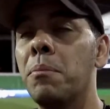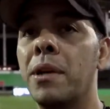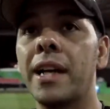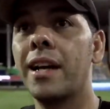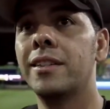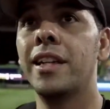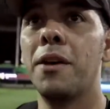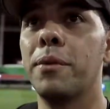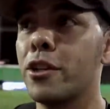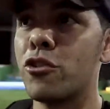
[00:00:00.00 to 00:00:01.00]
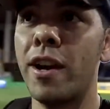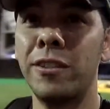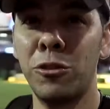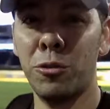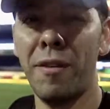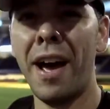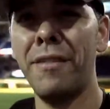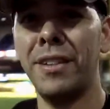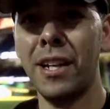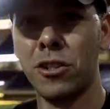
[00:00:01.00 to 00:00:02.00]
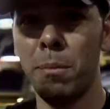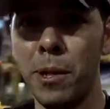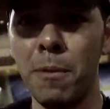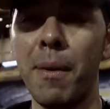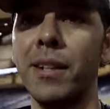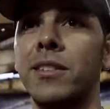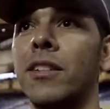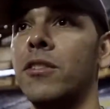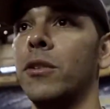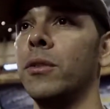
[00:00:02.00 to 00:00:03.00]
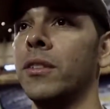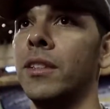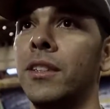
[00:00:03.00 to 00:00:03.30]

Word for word: but like I said, I'm gonna try to survive, and that should be your mindset too.